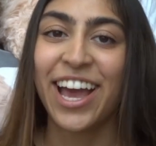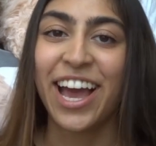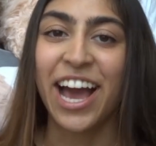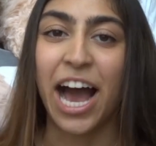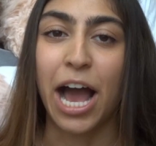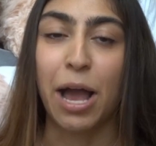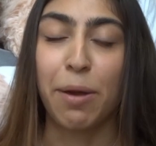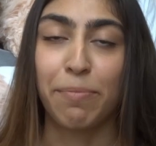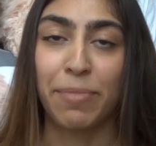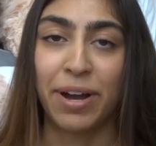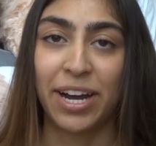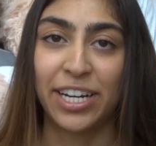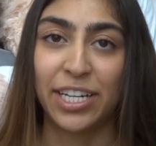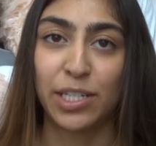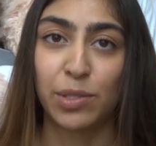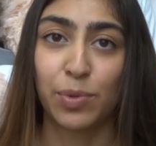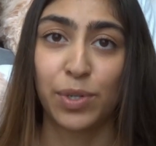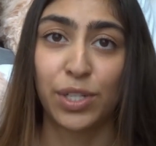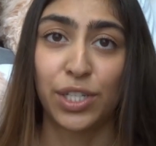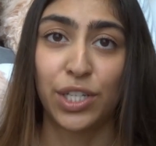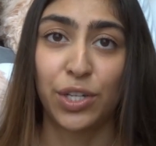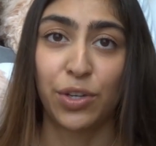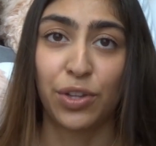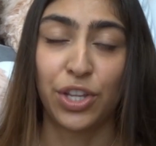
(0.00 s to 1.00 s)
I might as
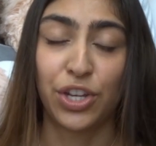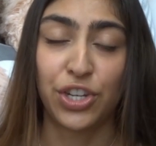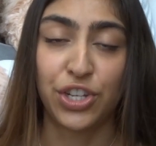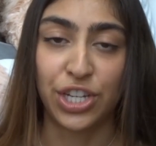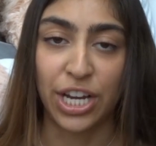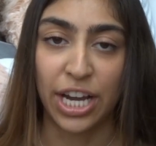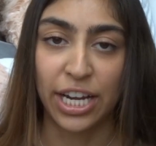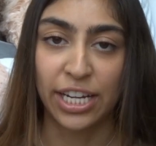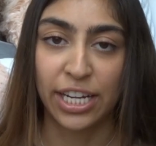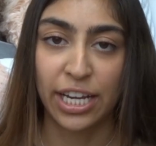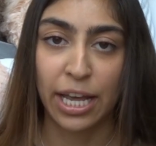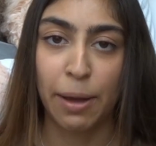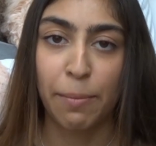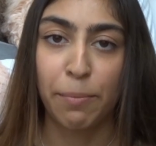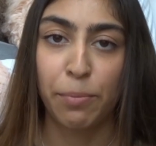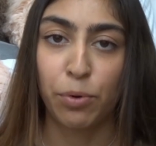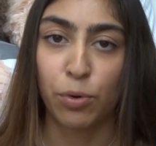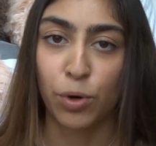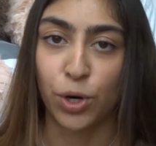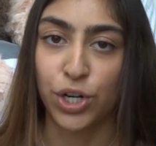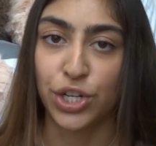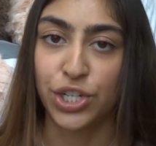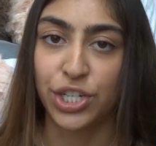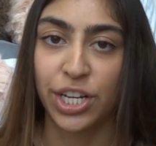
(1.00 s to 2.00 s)
well do the Gen Chem
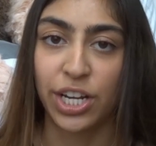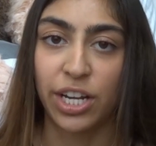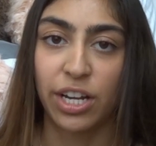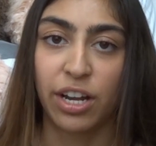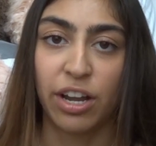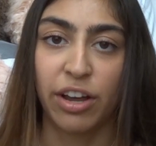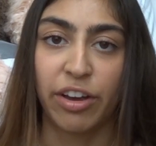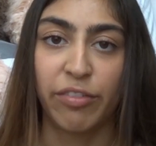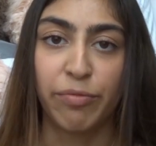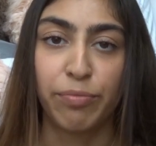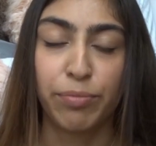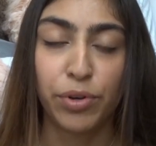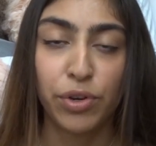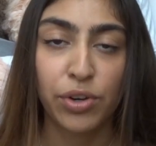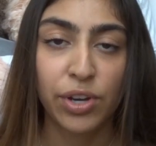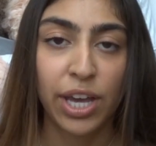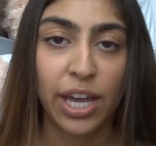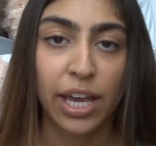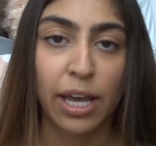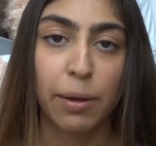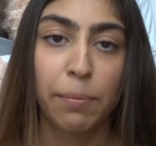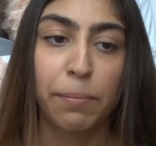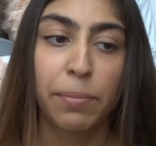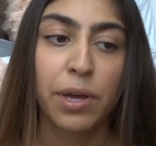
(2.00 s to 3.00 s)
portion of
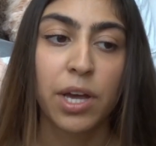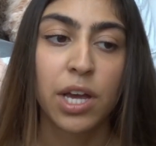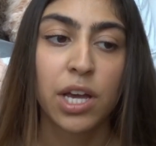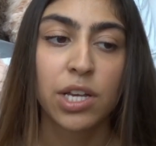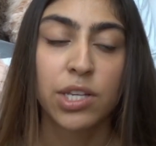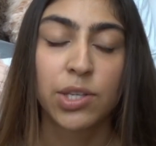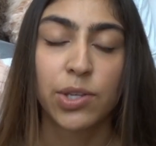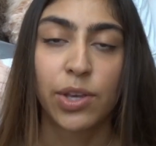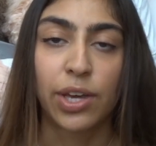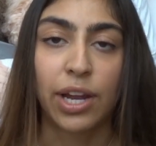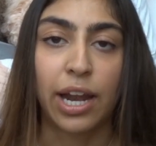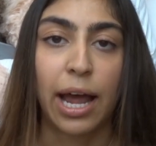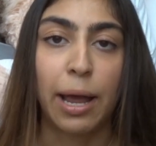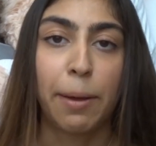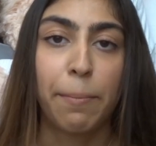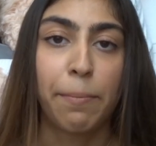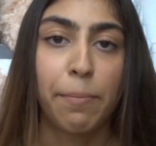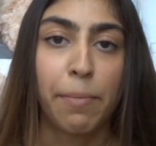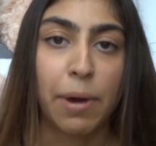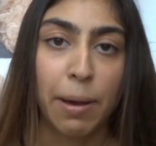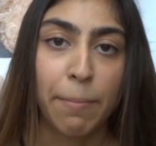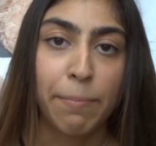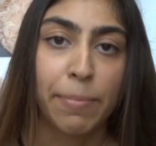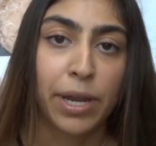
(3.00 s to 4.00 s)
bootcamp so that
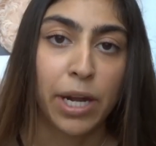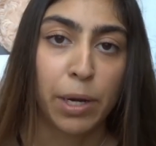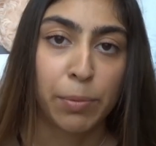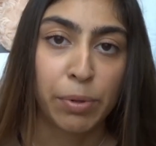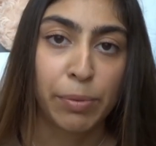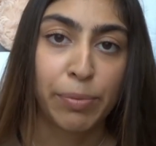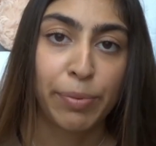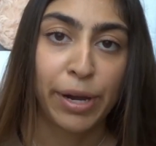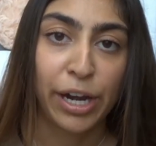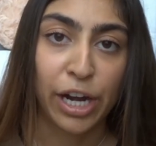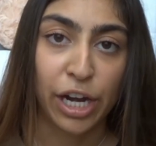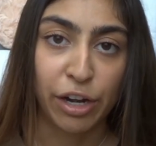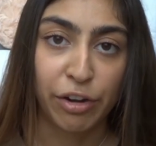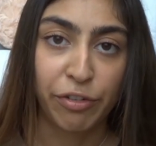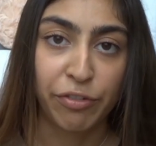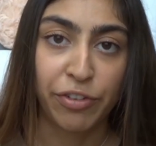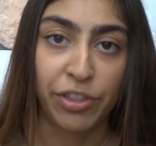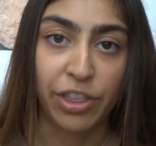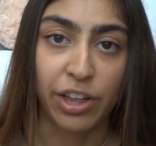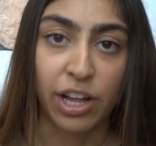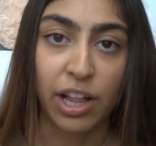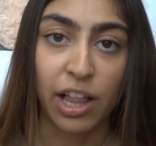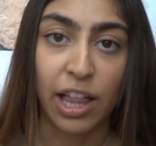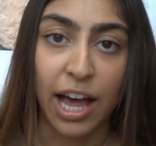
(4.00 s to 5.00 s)
I'm better prepared for
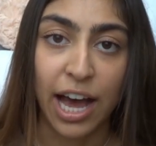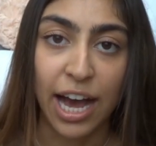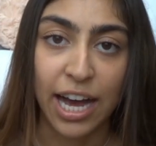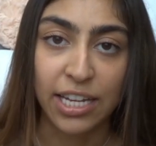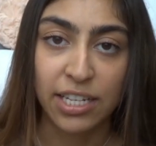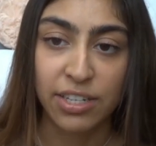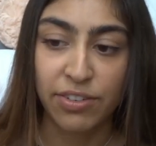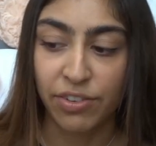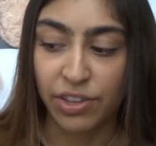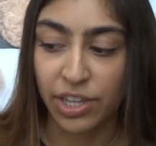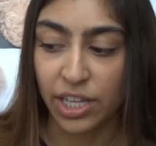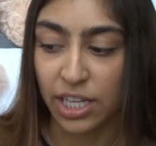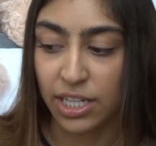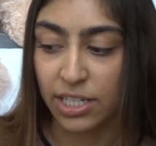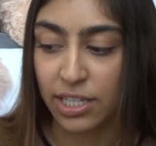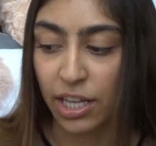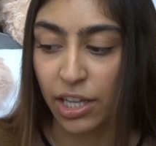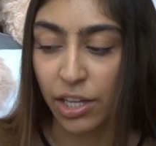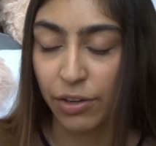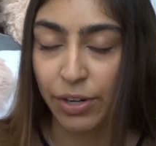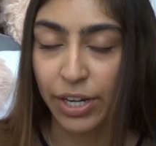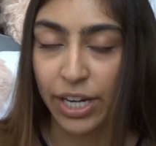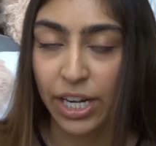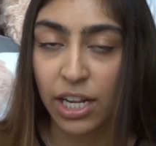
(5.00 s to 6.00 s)
the class, for the
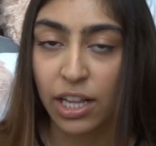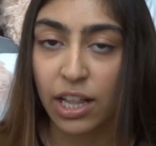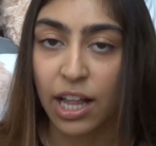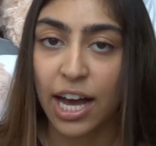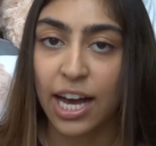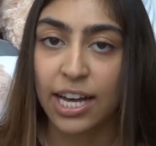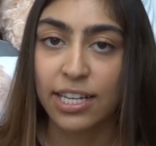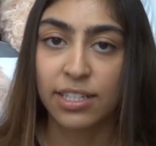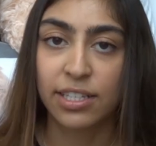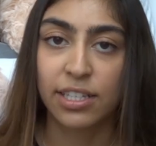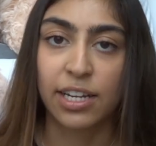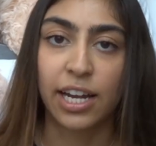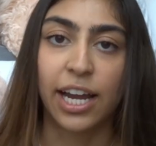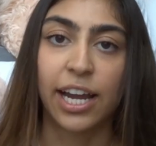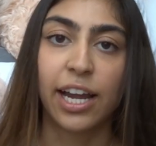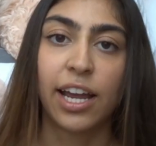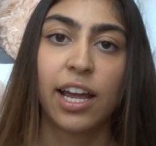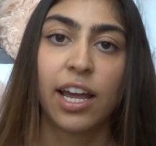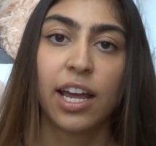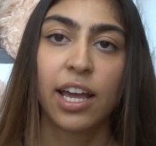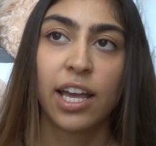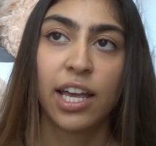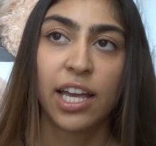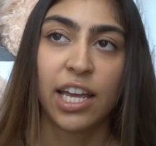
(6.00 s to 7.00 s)
accelerated class. And
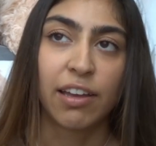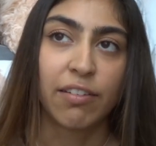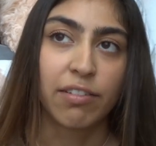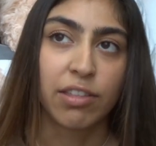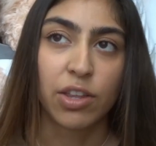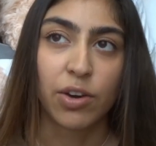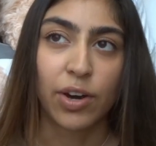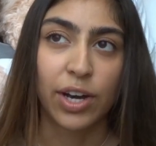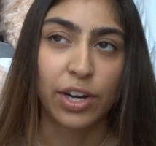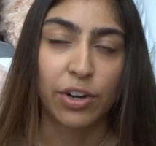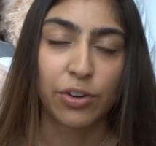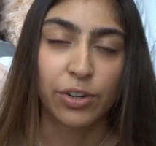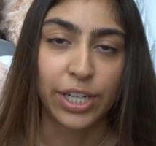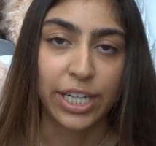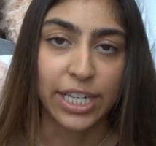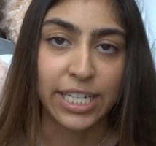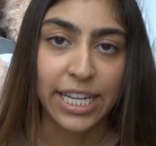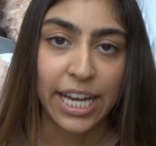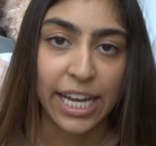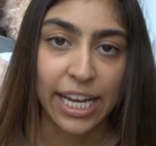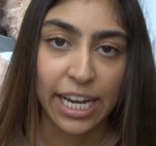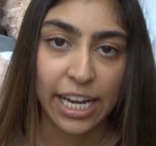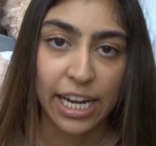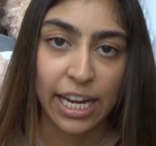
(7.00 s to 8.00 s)
even though I'd already
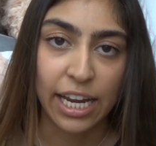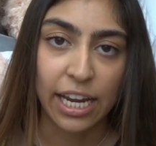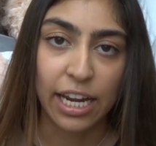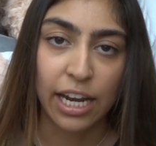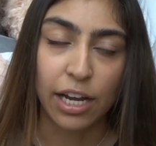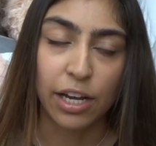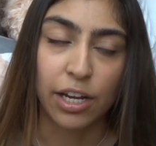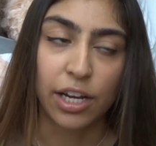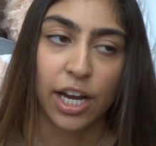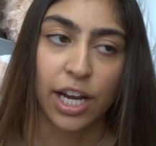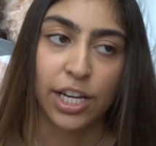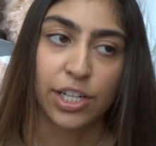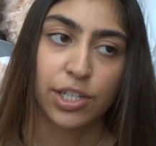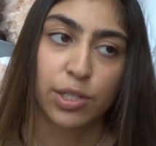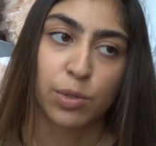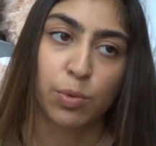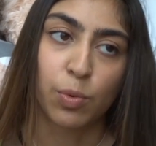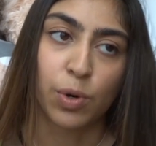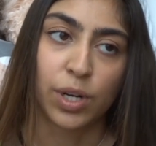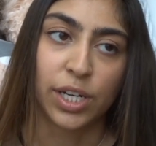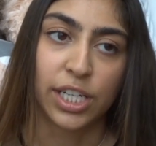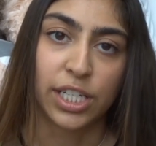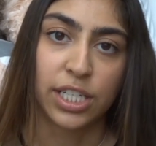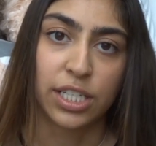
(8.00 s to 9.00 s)
taken it, I just
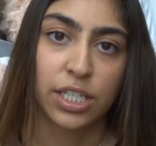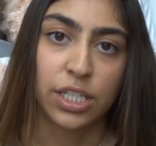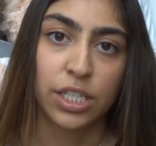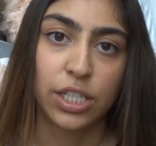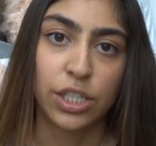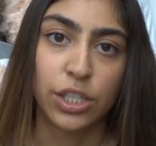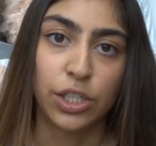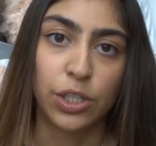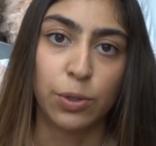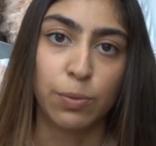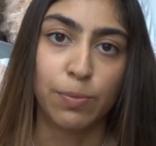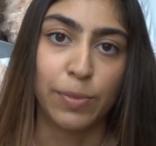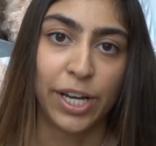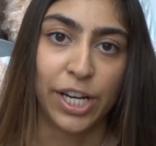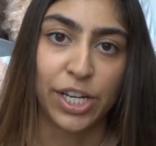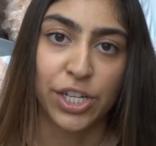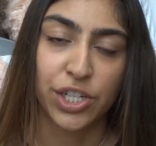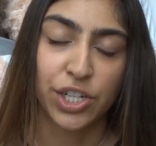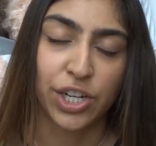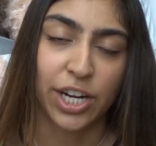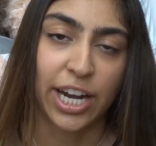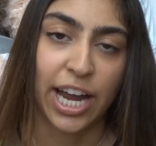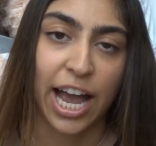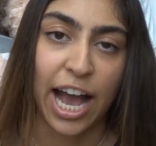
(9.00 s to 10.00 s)
wanted to make
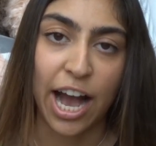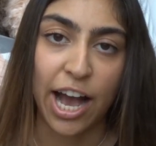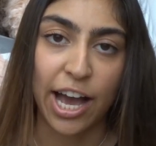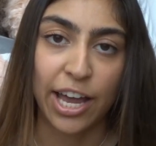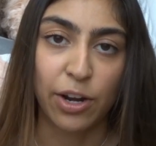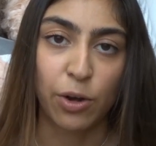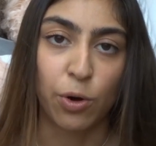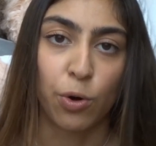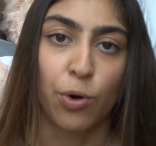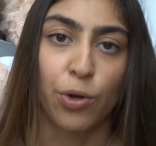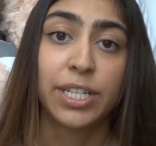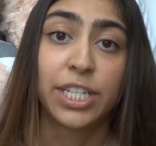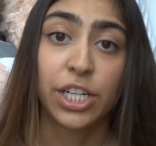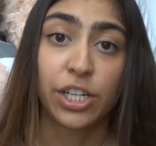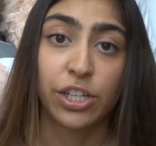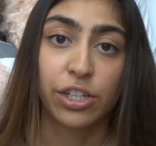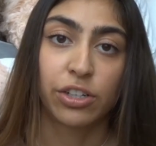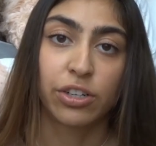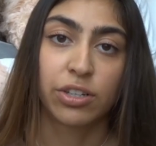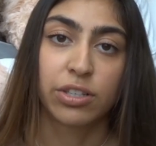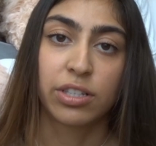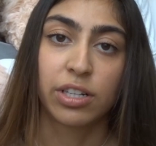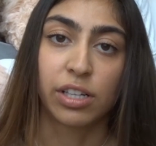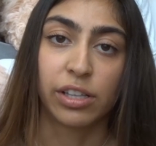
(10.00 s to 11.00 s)
sure I had all the
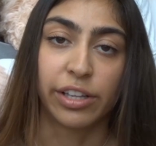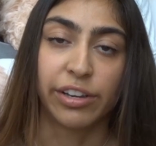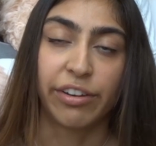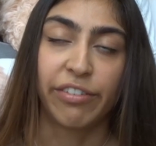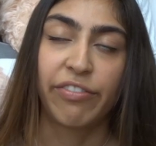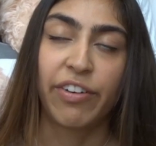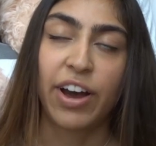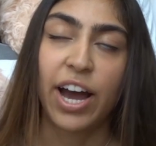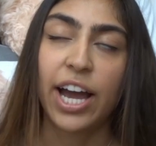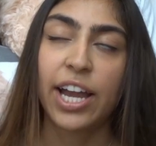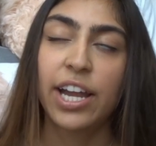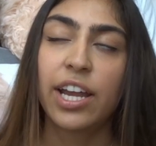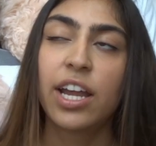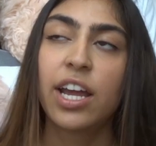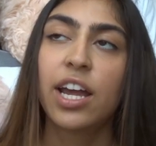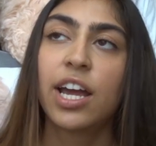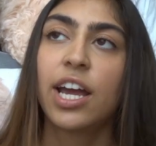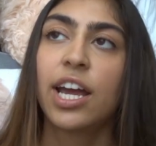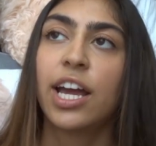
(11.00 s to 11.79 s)
material solidified.